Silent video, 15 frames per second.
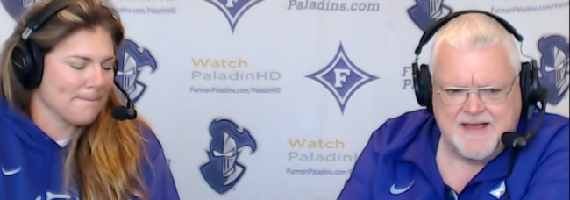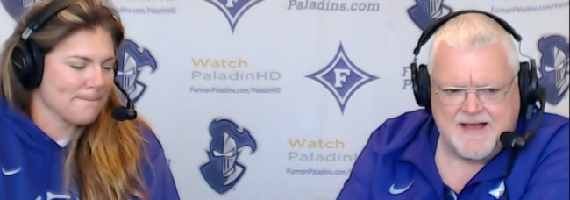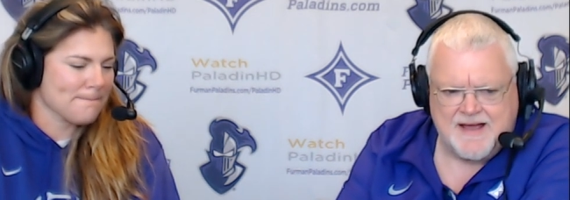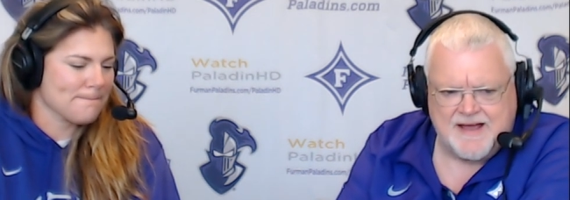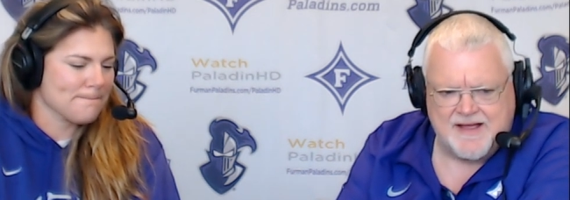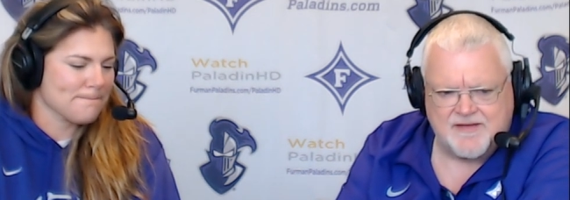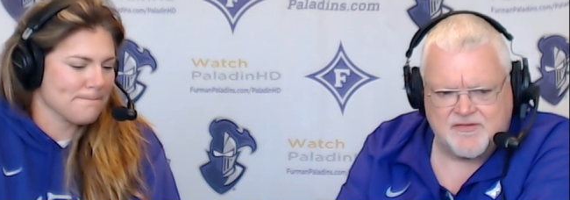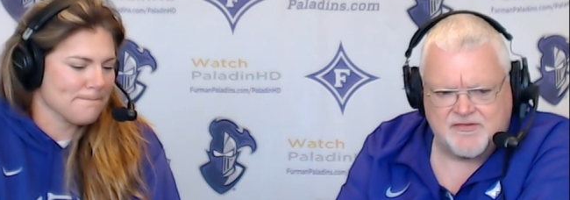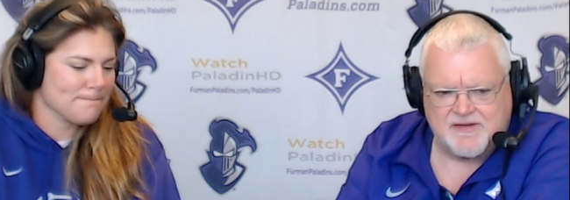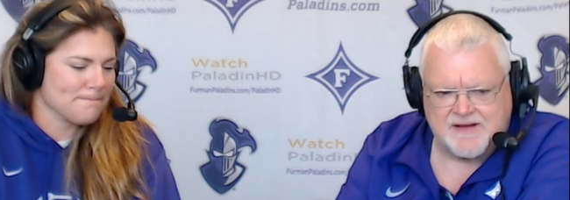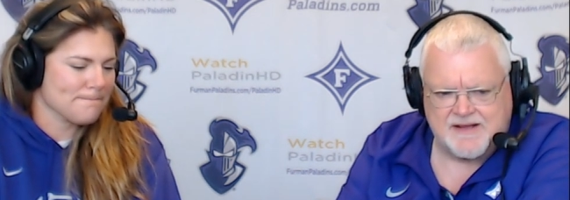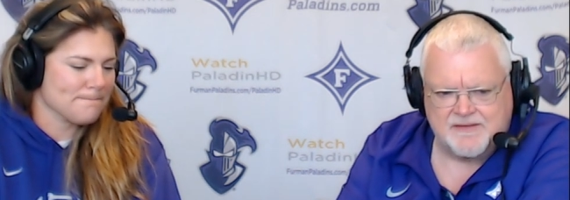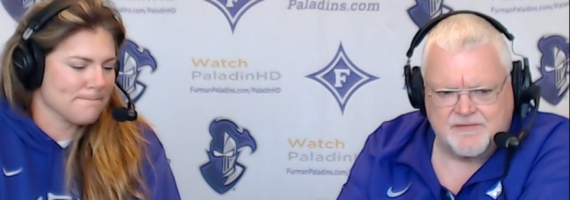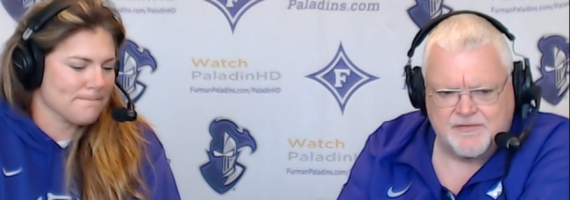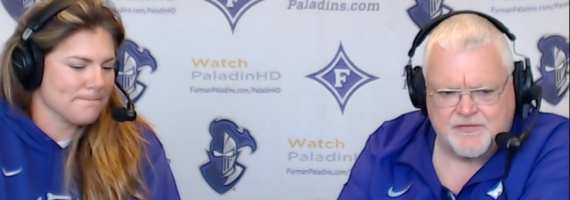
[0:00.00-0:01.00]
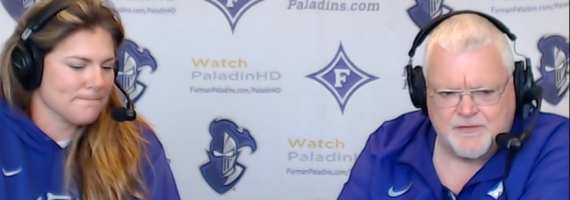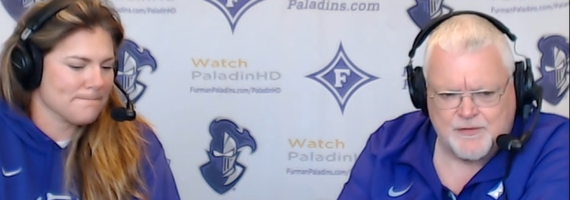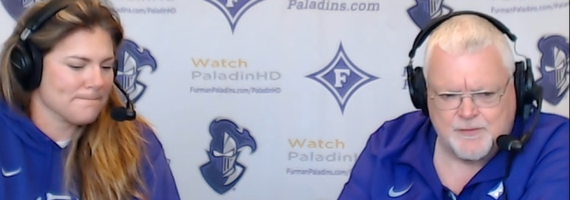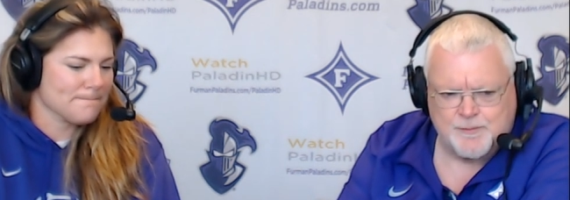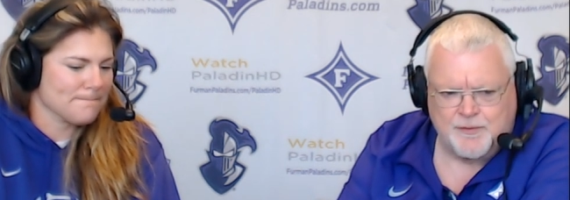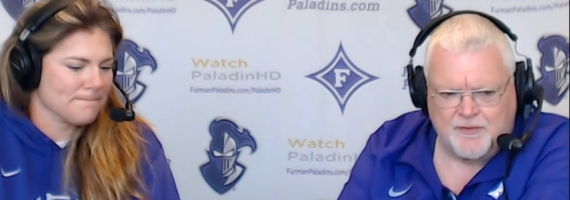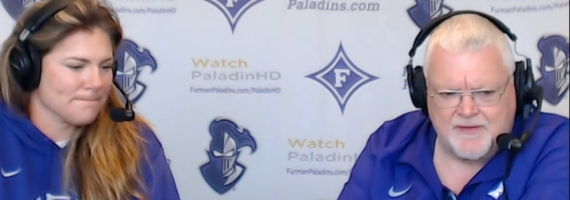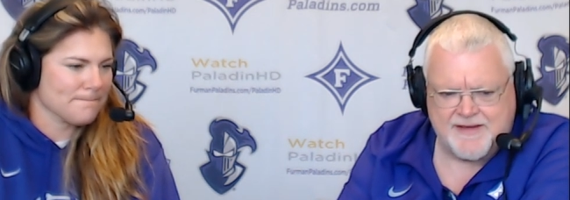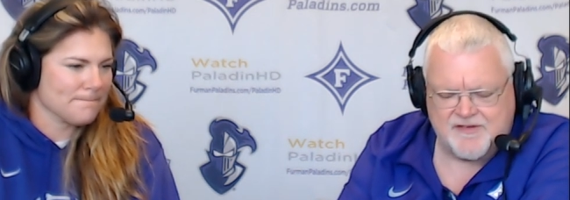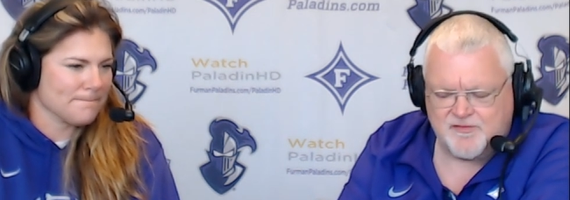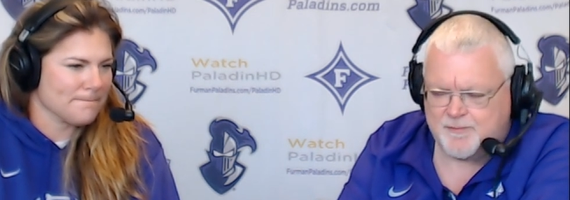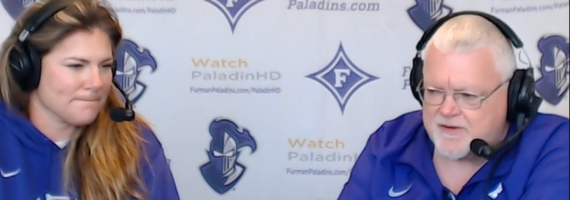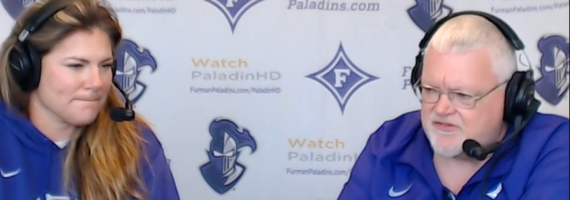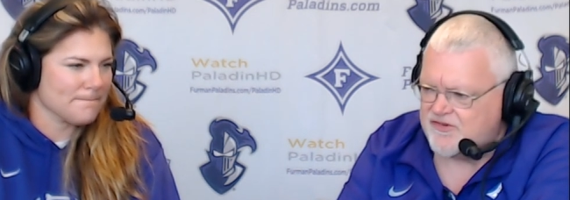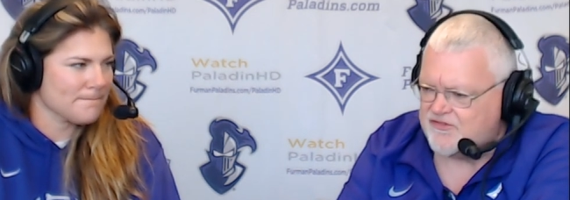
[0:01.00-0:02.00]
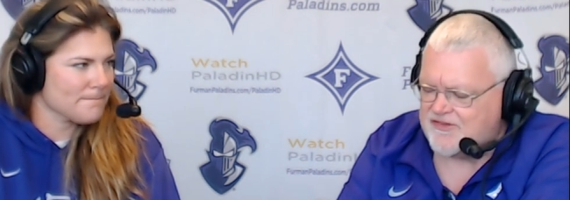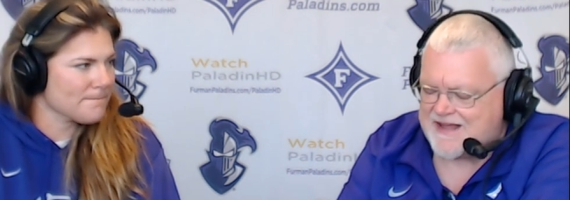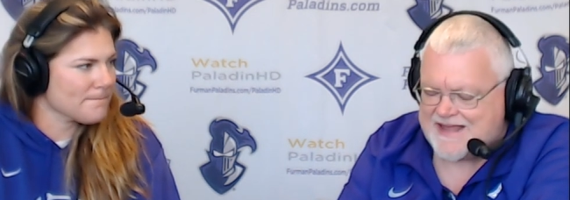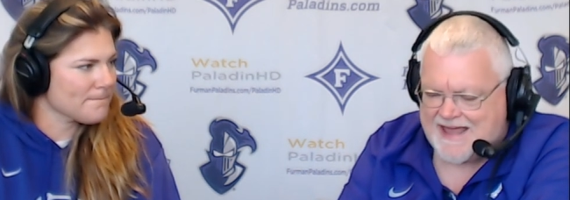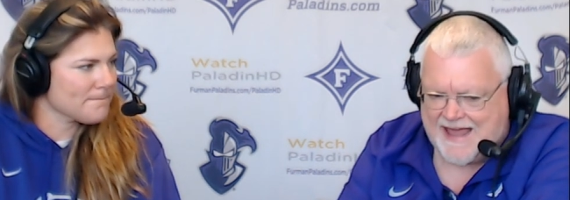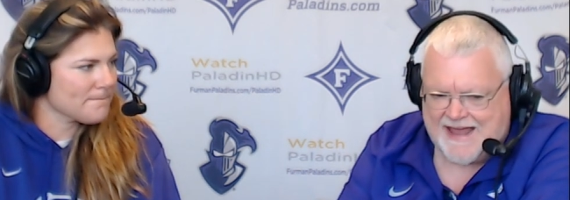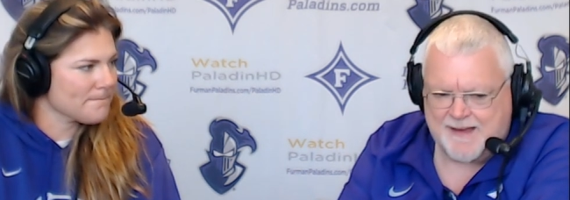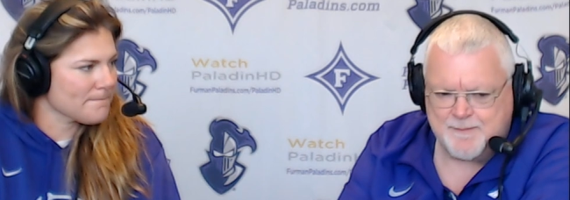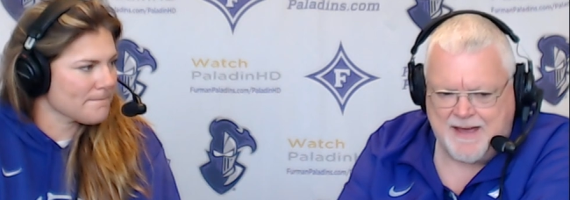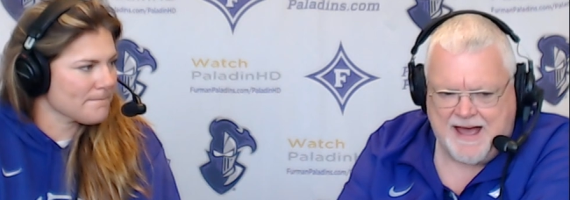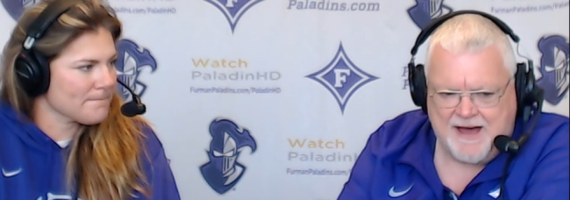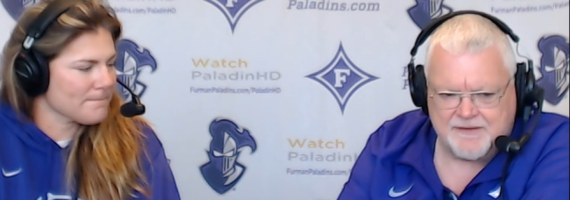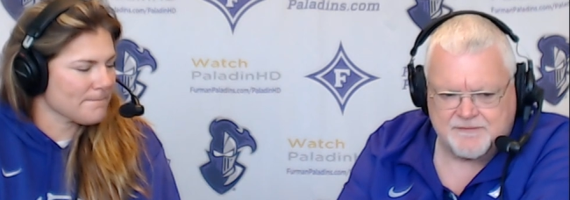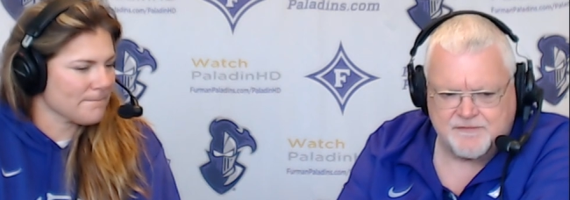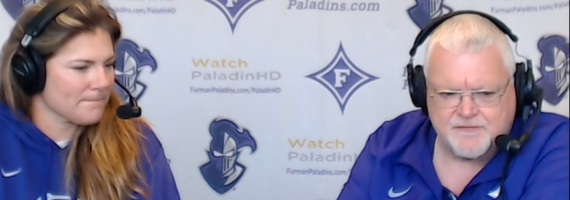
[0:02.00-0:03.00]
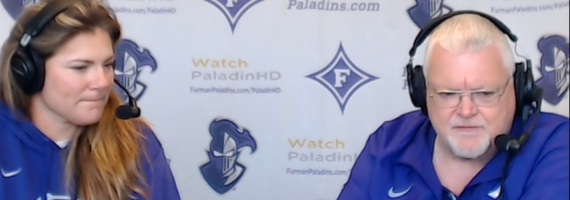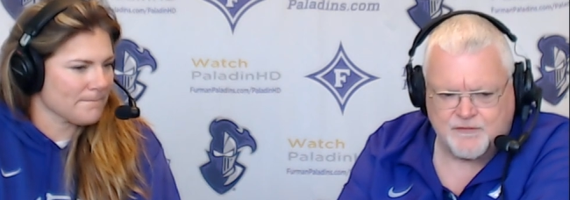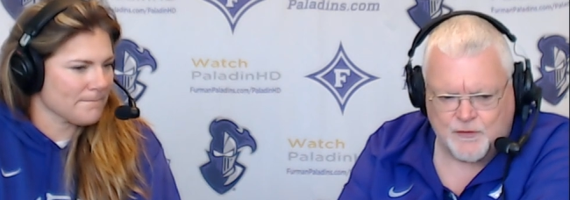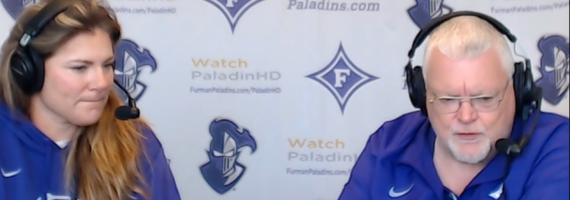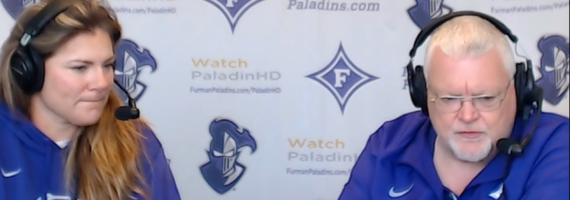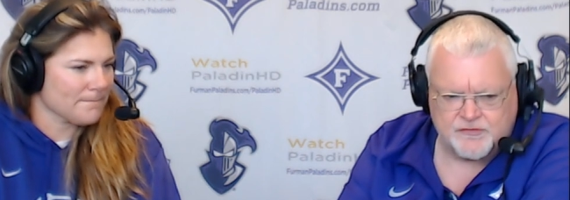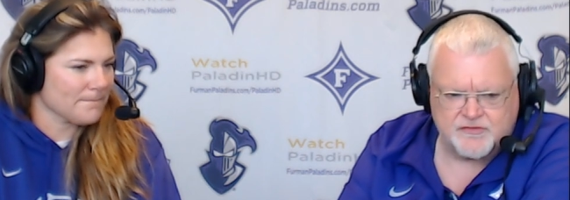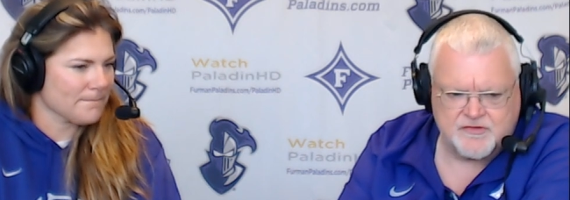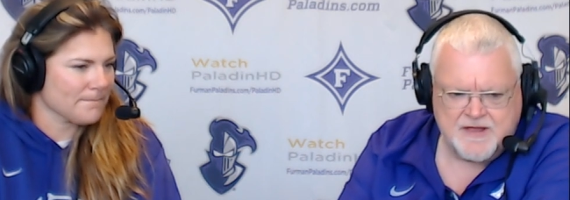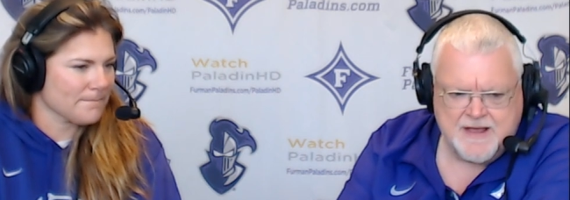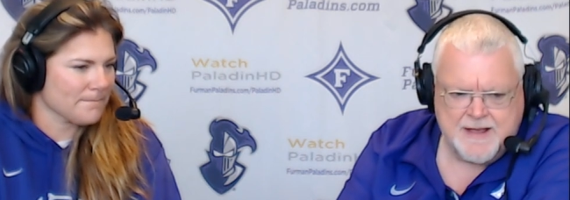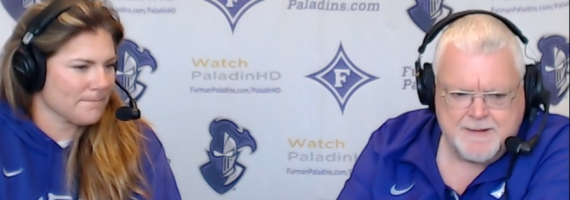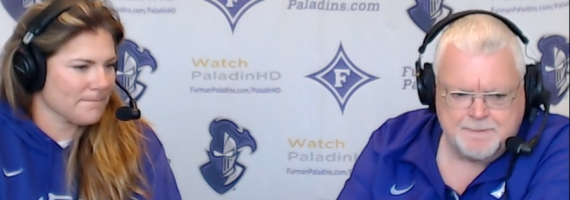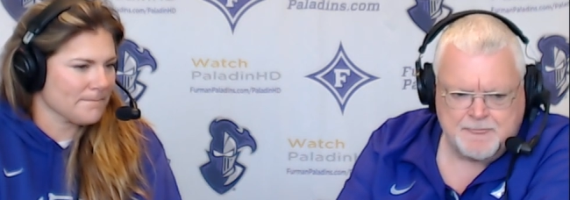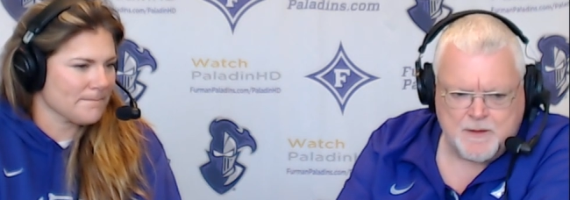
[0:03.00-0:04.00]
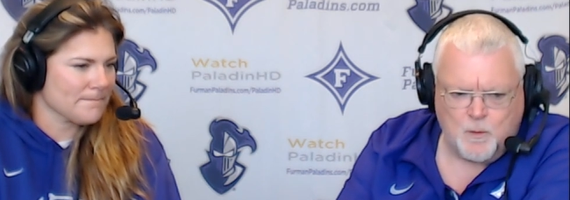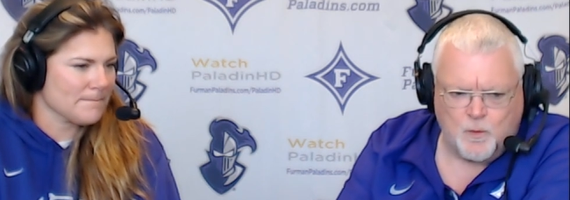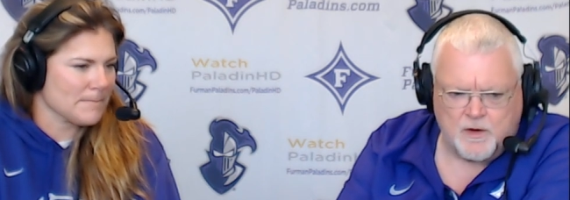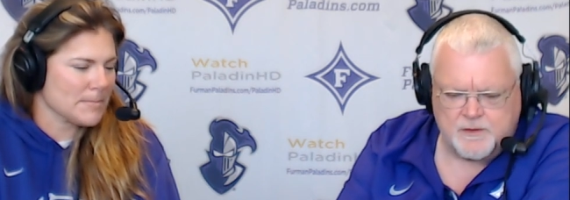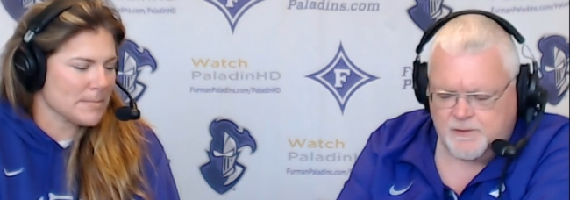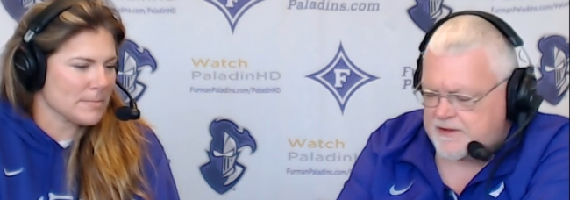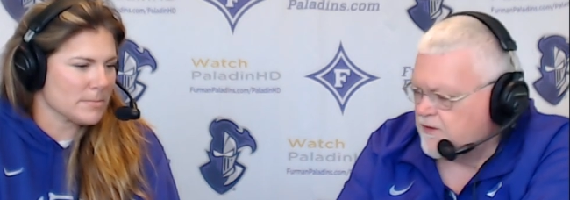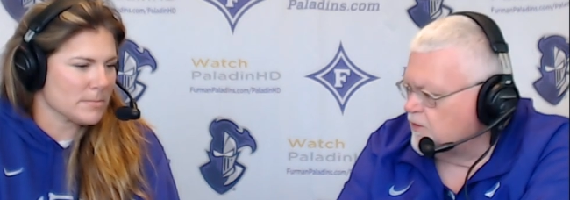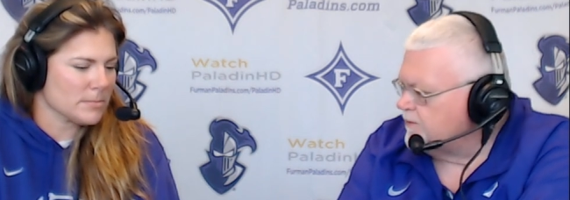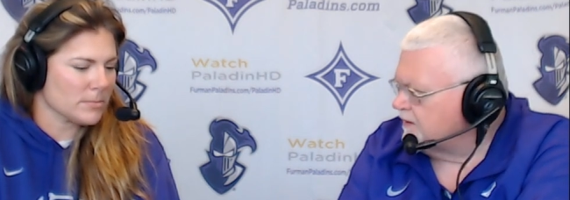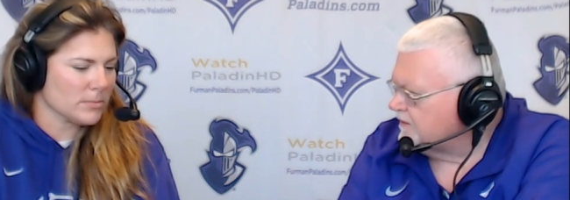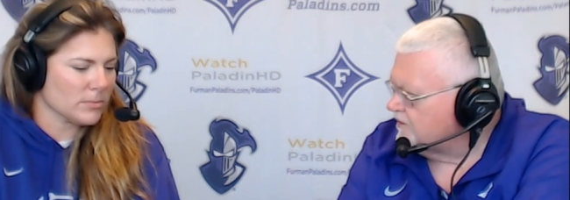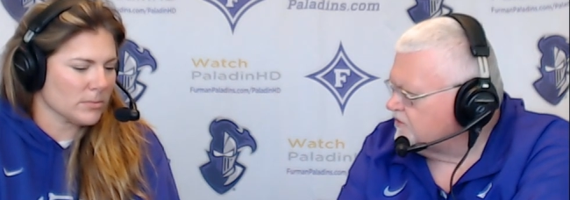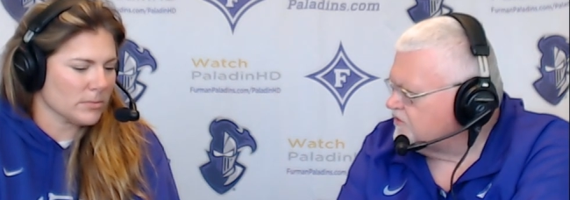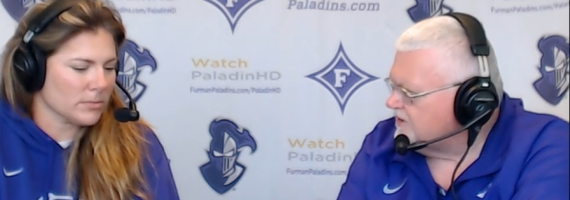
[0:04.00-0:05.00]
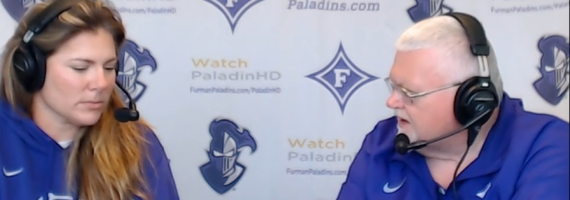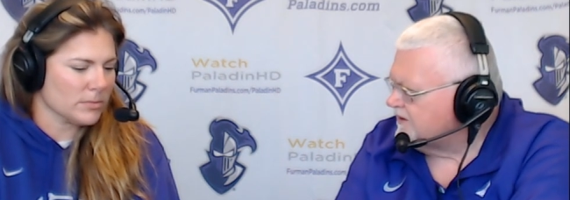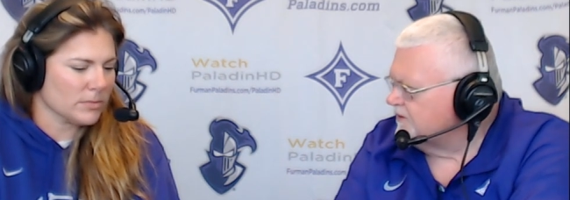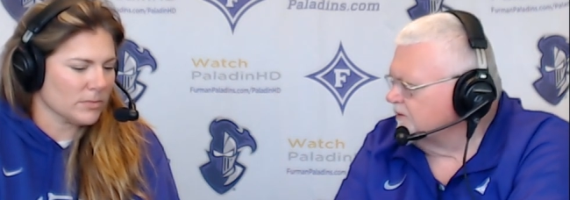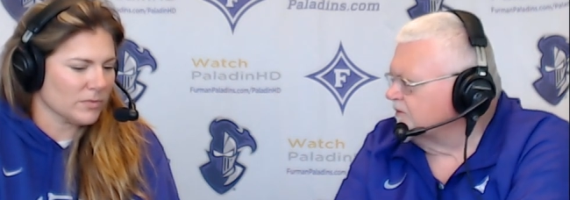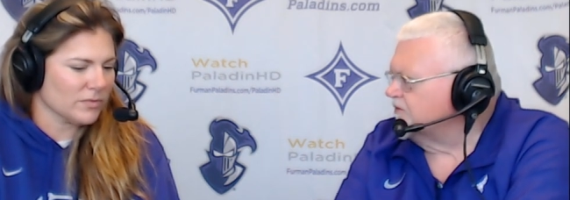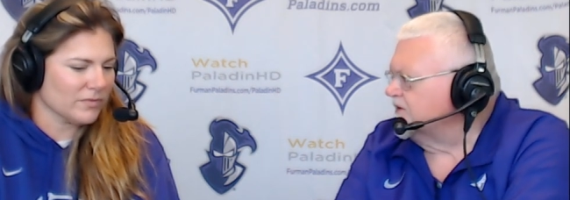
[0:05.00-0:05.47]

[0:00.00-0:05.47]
Speaker 1: uh, sitting in third place, but just a game out of first. What do we know about this Chattanooga